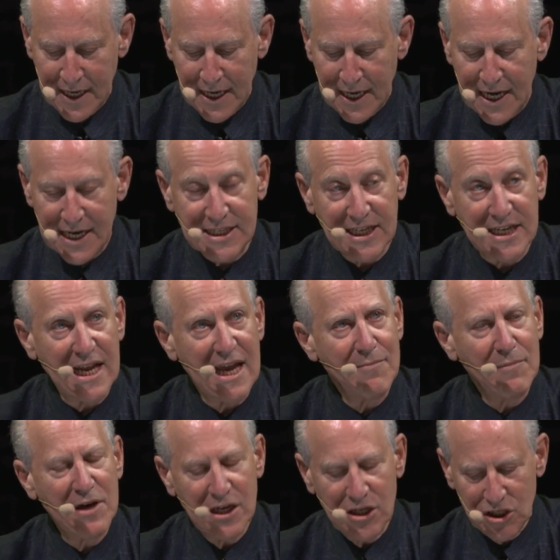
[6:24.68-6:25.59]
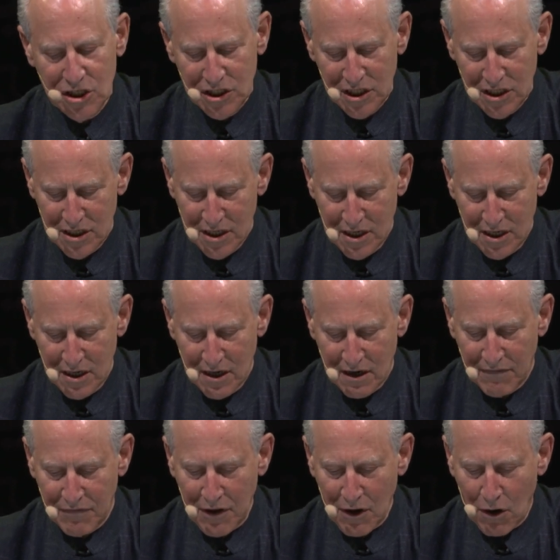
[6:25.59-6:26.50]
It's an image
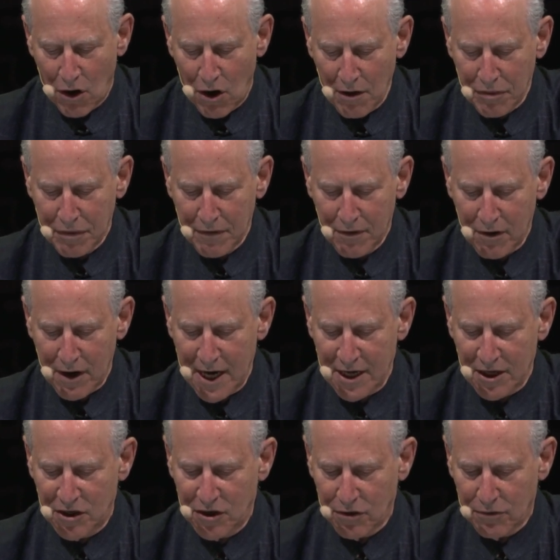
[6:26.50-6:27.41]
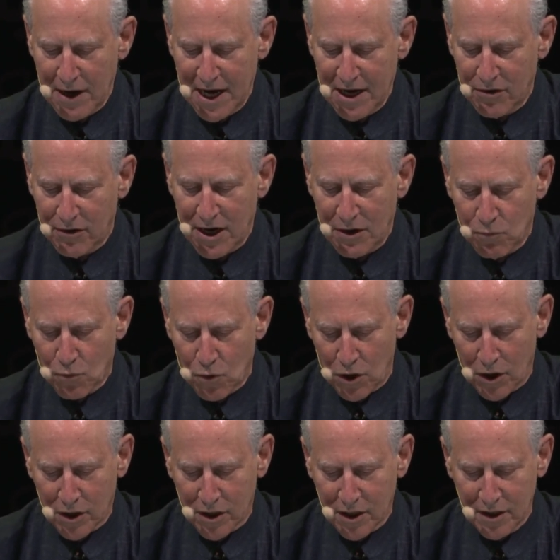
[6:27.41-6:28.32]
of the author and curator at
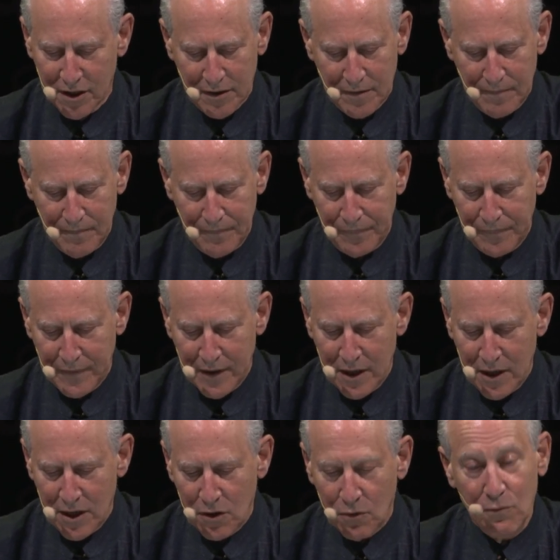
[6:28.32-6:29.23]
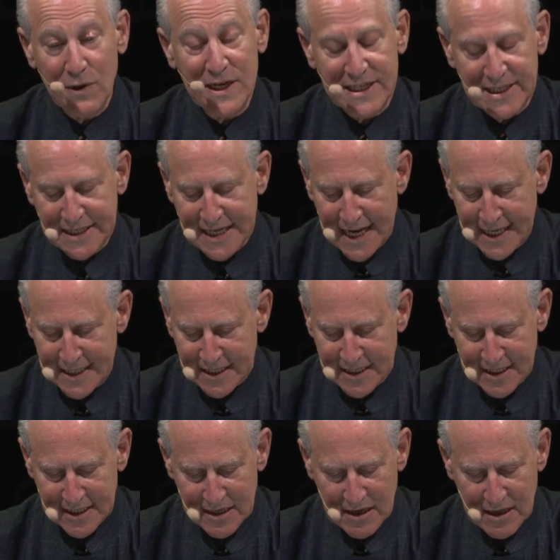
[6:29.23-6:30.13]
work. We
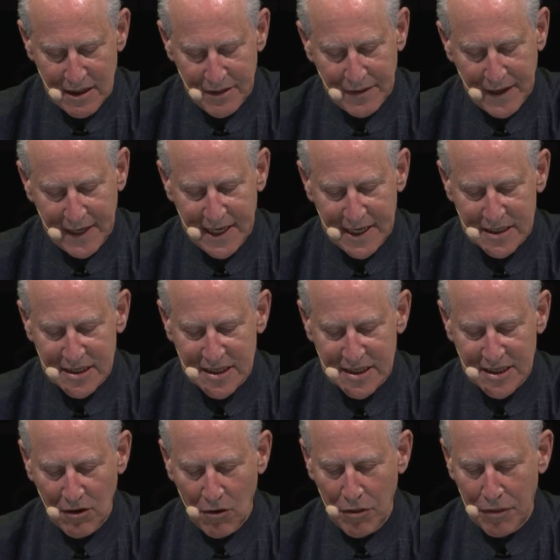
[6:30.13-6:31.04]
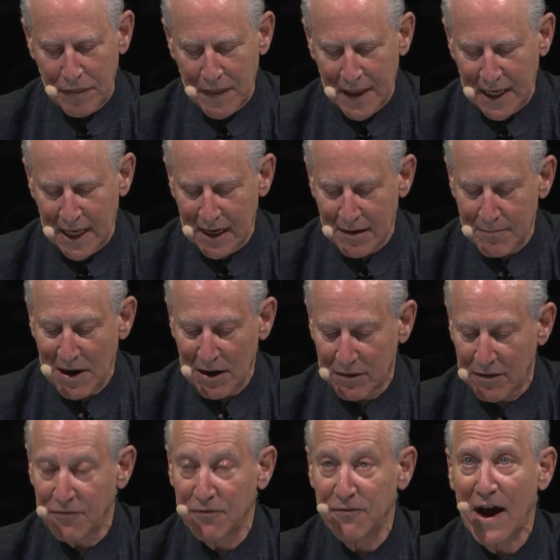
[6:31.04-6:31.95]
sense that he is still thinking about
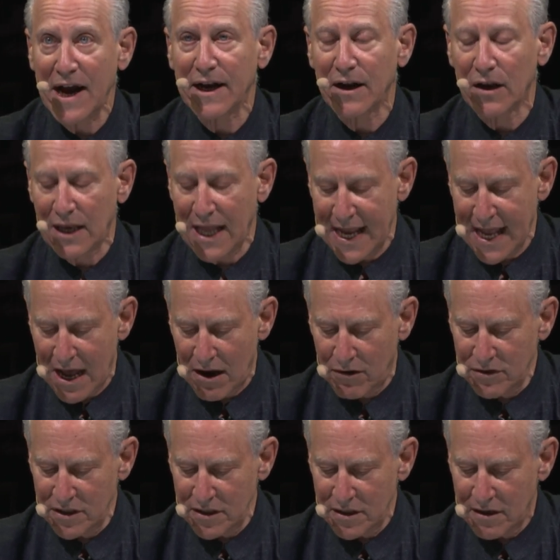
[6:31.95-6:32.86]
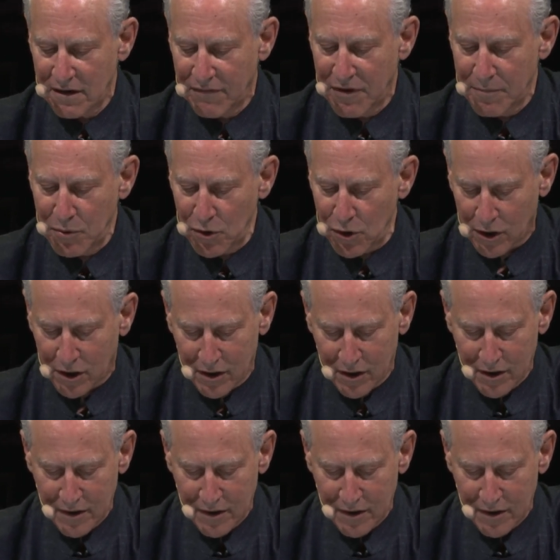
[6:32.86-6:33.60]
the final layout of the book,